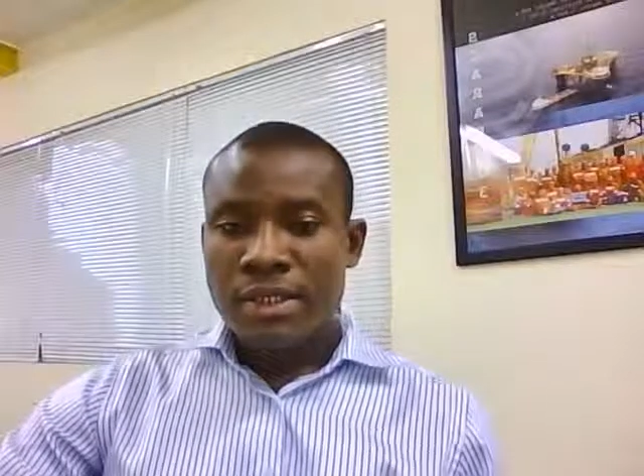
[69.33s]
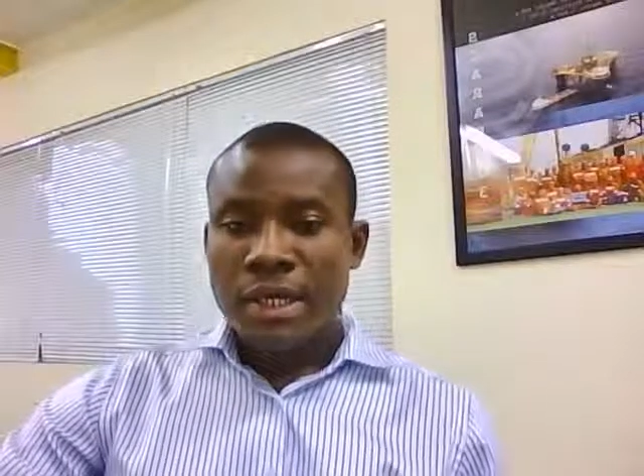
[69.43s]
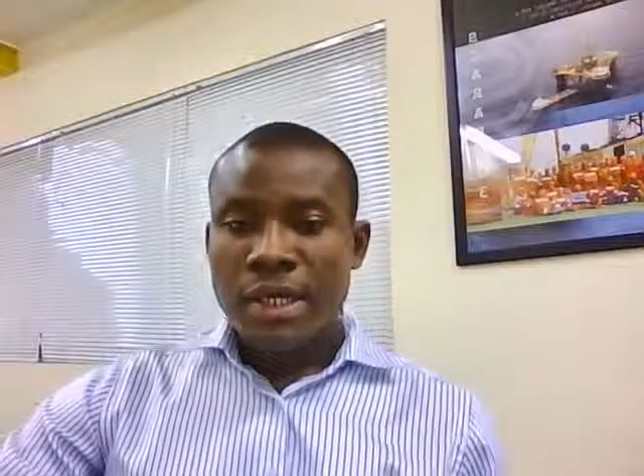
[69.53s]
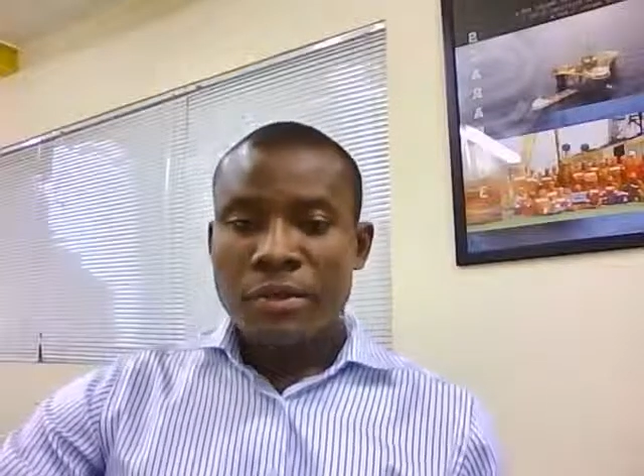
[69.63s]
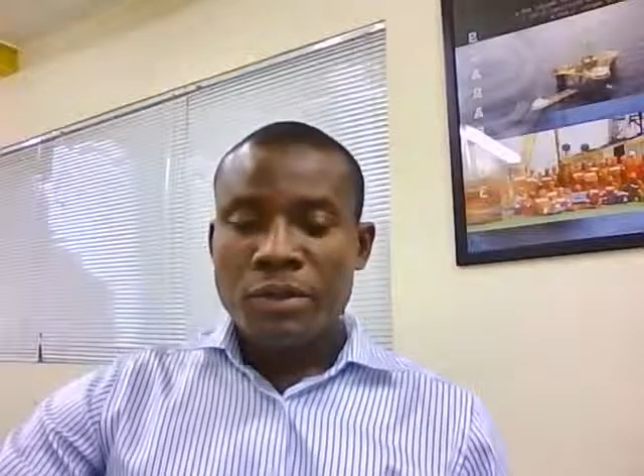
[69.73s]

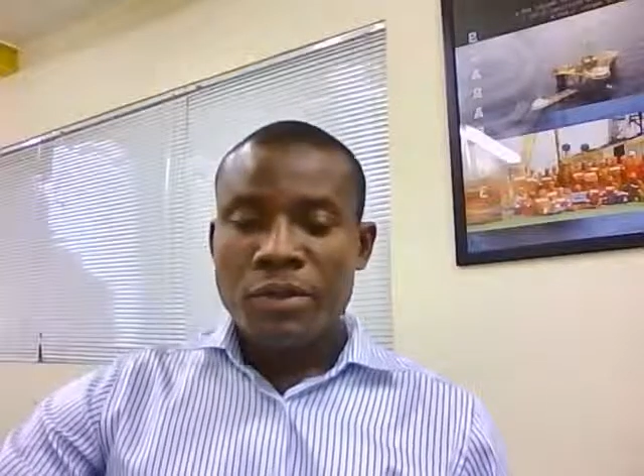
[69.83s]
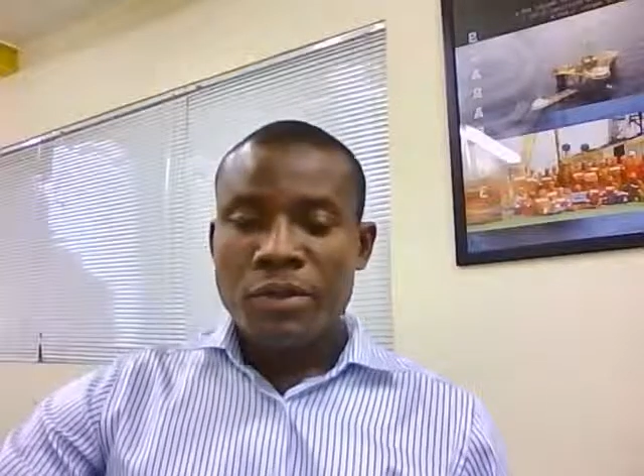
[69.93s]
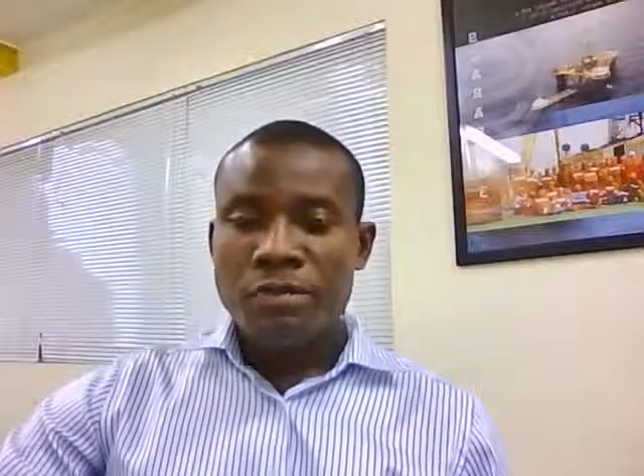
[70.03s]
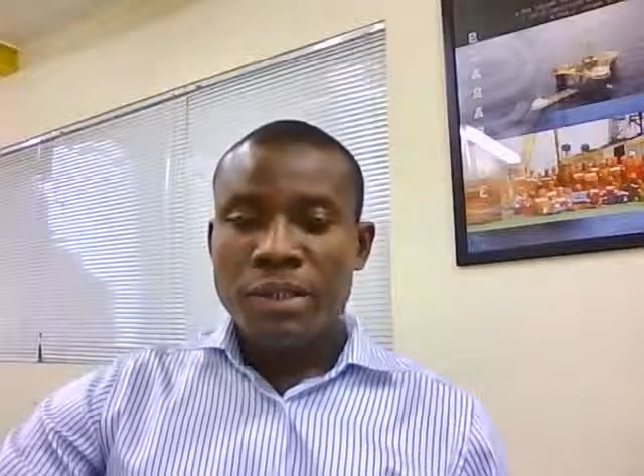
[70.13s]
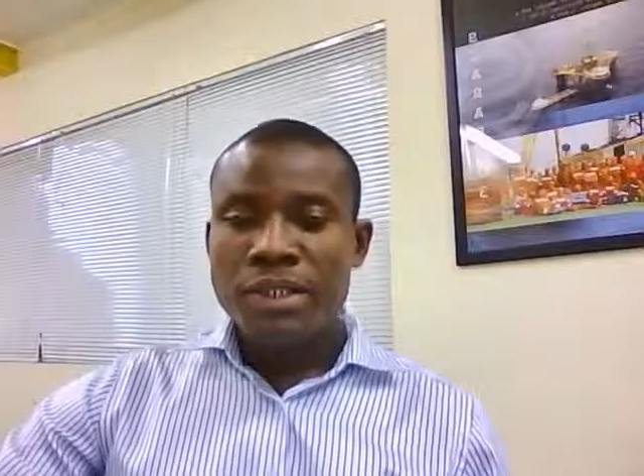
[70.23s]
I want to
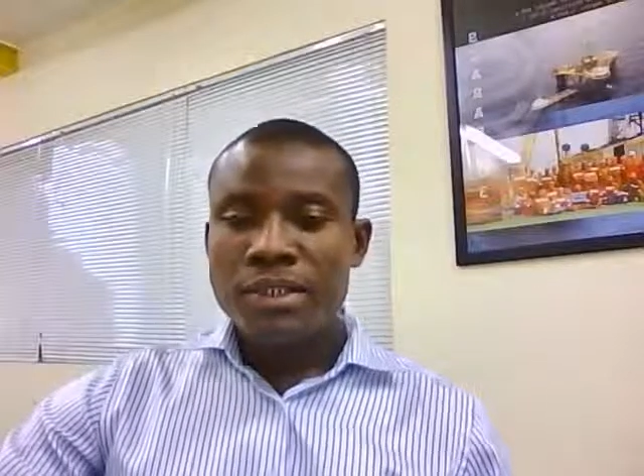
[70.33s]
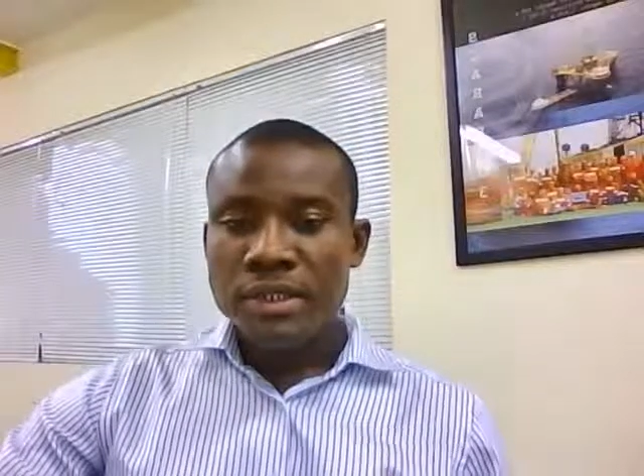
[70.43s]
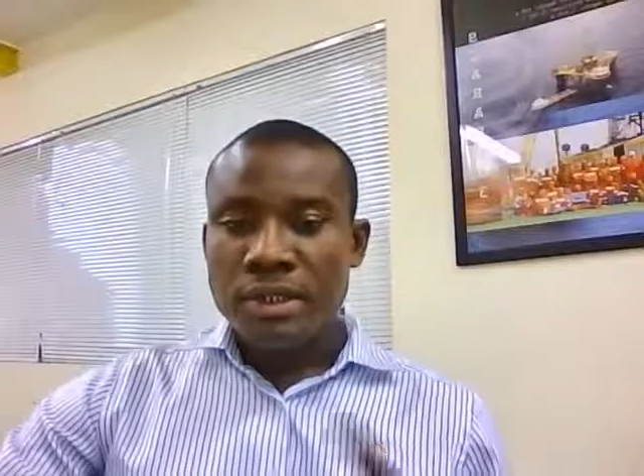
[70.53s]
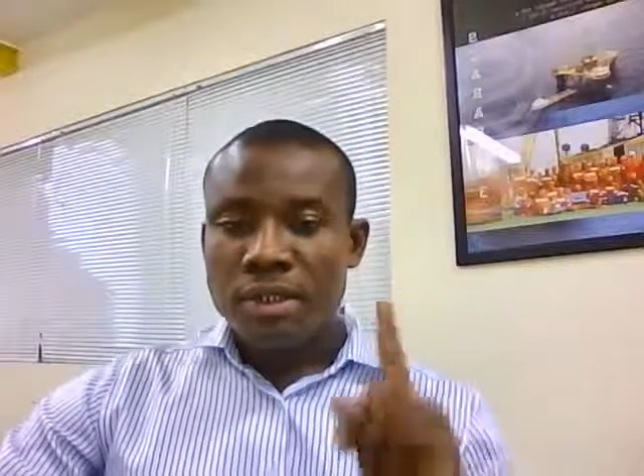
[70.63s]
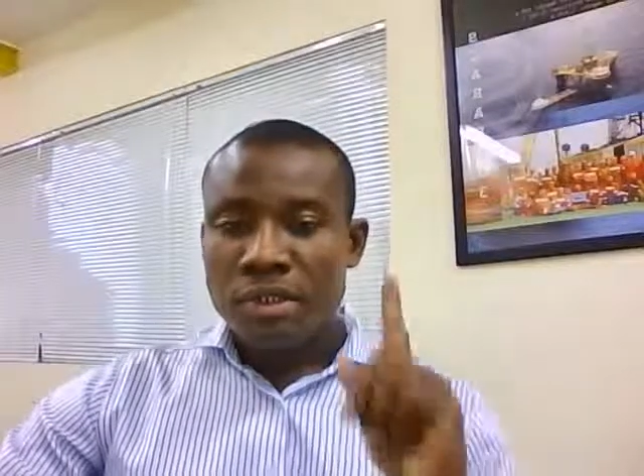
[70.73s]
repeat.
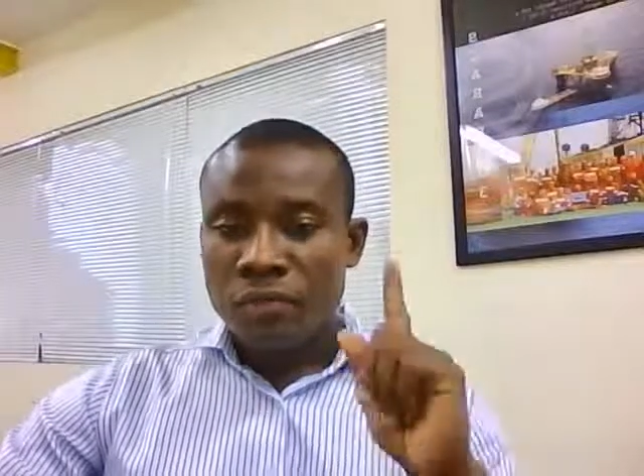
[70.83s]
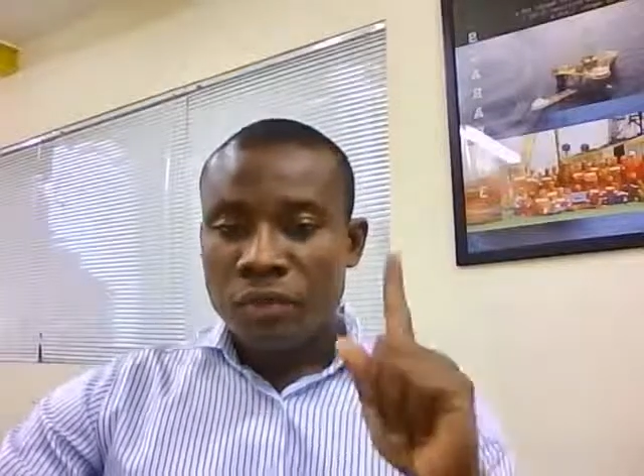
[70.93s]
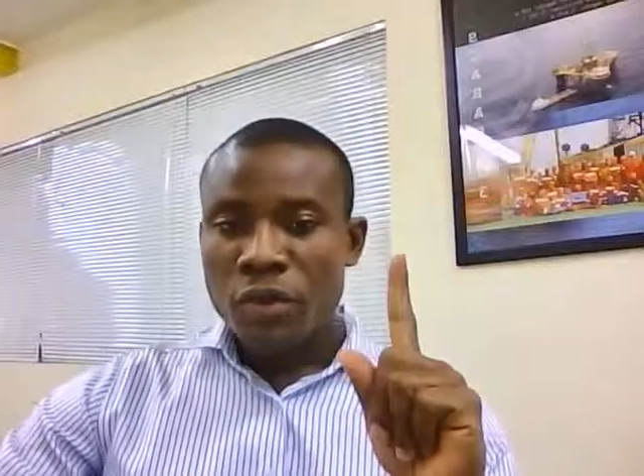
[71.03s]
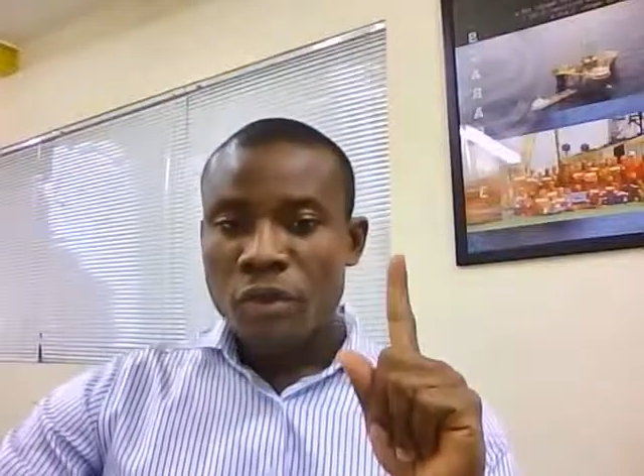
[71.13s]
The first